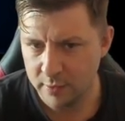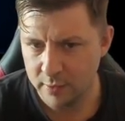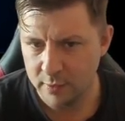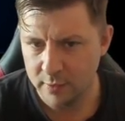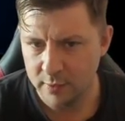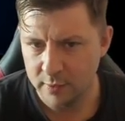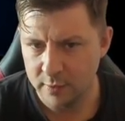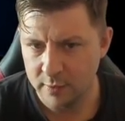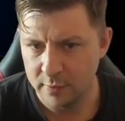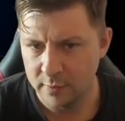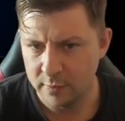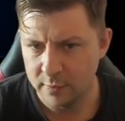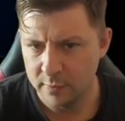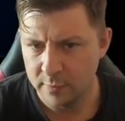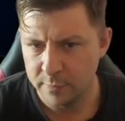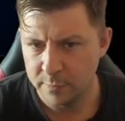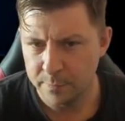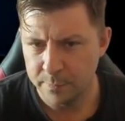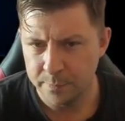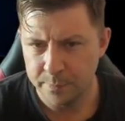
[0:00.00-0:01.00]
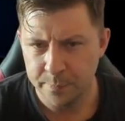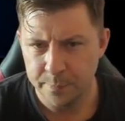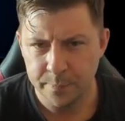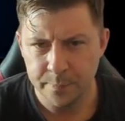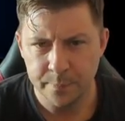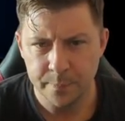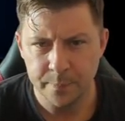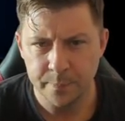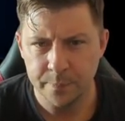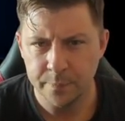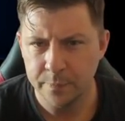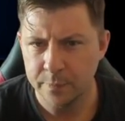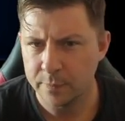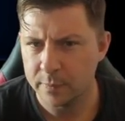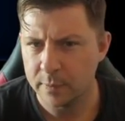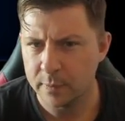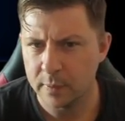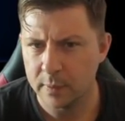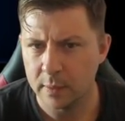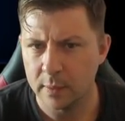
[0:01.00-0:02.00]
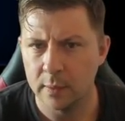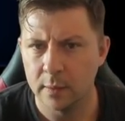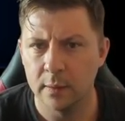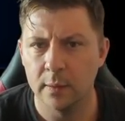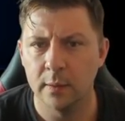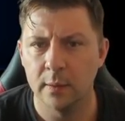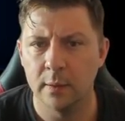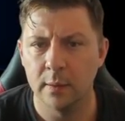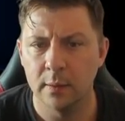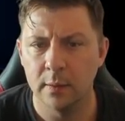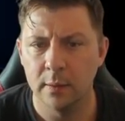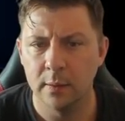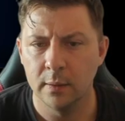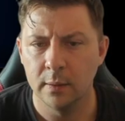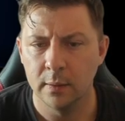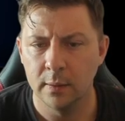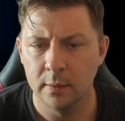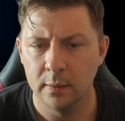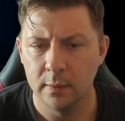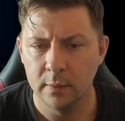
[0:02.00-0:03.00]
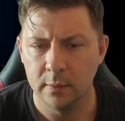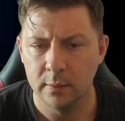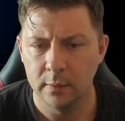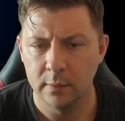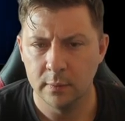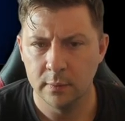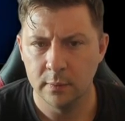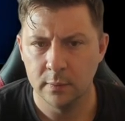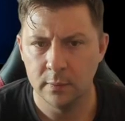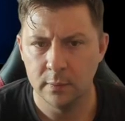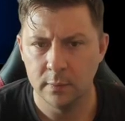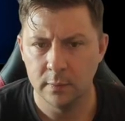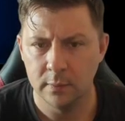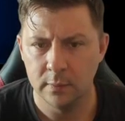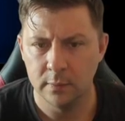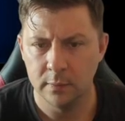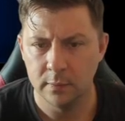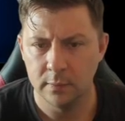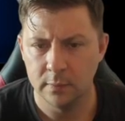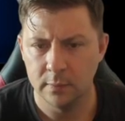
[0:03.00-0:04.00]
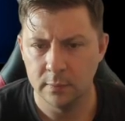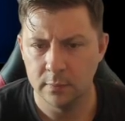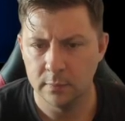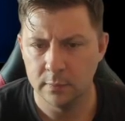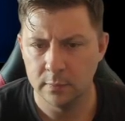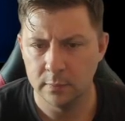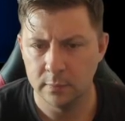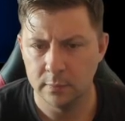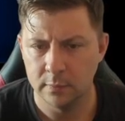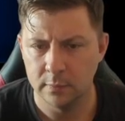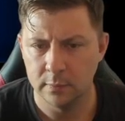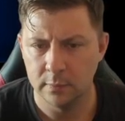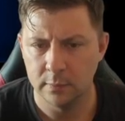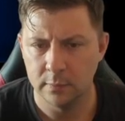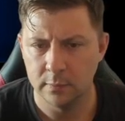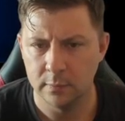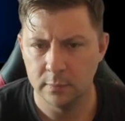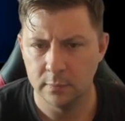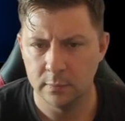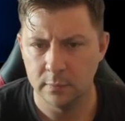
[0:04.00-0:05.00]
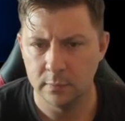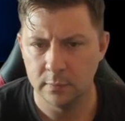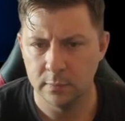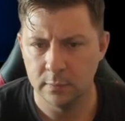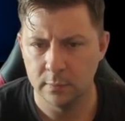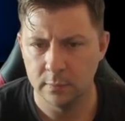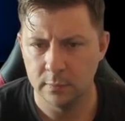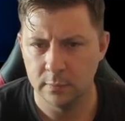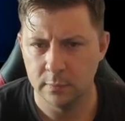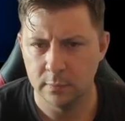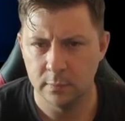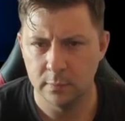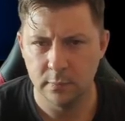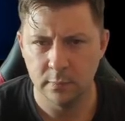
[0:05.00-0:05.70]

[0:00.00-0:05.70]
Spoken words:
Nothing is said.